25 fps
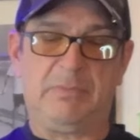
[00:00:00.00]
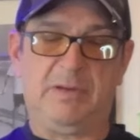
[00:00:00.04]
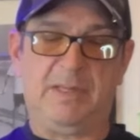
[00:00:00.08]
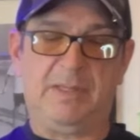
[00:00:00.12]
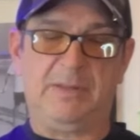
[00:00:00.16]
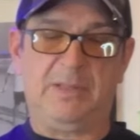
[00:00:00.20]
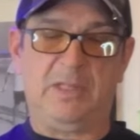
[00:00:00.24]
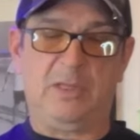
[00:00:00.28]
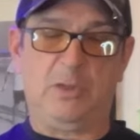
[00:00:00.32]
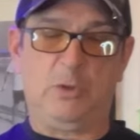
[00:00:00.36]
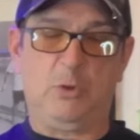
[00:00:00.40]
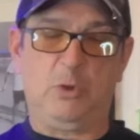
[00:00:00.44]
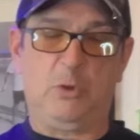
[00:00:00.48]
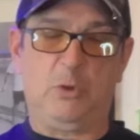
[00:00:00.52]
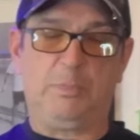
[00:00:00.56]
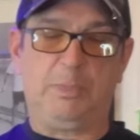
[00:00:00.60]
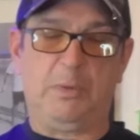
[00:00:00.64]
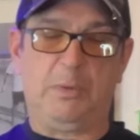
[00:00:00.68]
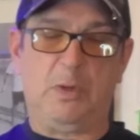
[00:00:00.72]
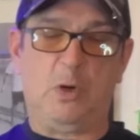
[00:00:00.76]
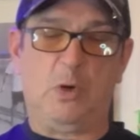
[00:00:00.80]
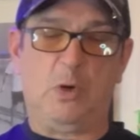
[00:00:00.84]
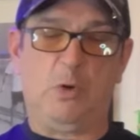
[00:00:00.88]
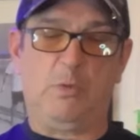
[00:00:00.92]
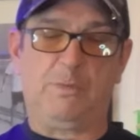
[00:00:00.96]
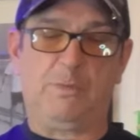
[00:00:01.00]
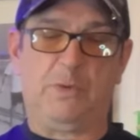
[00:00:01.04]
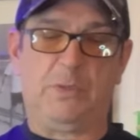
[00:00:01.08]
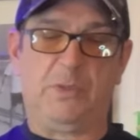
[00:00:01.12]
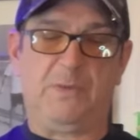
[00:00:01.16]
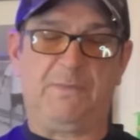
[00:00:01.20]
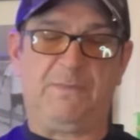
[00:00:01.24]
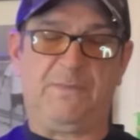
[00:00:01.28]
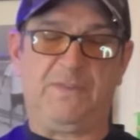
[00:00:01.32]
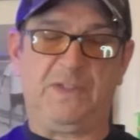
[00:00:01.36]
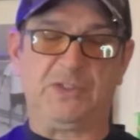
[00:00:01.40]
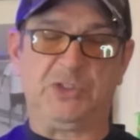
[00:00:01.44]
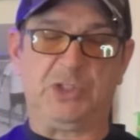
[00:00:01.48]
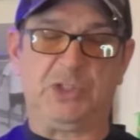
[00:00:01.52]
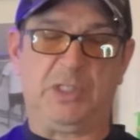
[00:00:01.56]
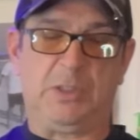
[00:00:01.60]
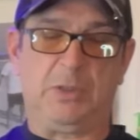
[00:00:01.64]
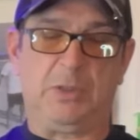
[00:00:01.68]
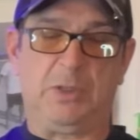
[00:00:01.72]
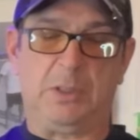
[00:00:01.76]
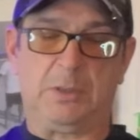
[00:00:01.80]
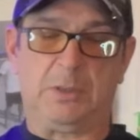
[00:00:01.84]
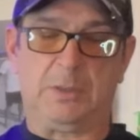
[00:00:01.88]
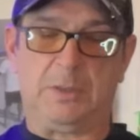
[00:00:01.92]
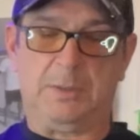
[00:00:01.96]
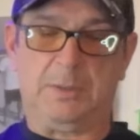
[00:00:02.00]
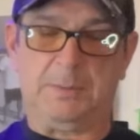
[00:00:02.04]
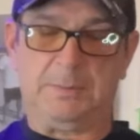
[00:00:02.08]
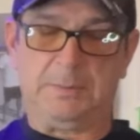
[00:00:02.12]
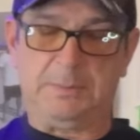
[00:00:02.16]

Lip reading: bring the loop over the fishing hook.